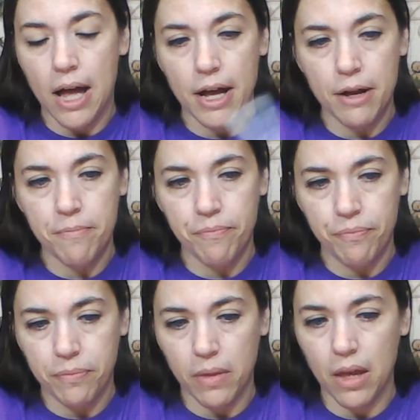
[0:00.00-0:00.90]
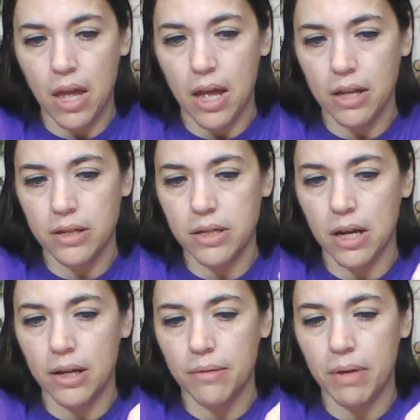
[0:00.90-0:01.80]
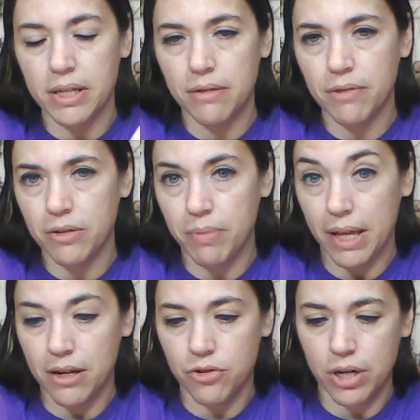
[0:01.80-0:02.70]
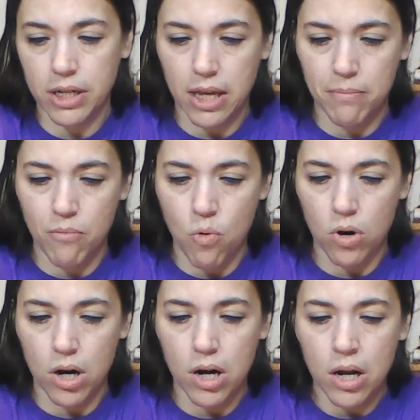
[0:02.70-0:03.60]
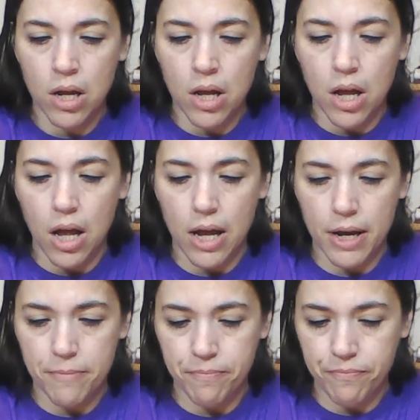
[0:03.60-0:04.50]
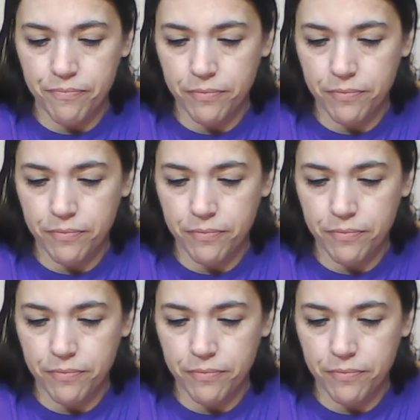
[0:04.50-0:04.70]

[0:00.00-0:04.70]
Um, and I definitely plan on trying to get more. Um,